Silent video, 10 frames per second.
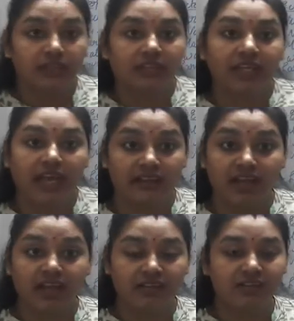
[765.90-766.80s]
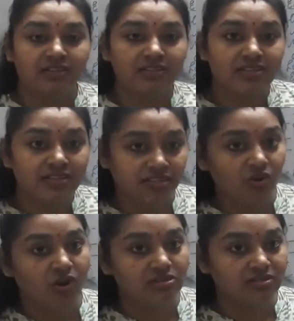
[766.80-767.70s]
catla,
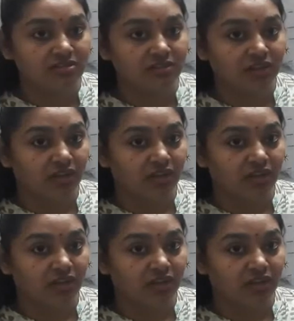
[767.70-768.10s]
seahorse.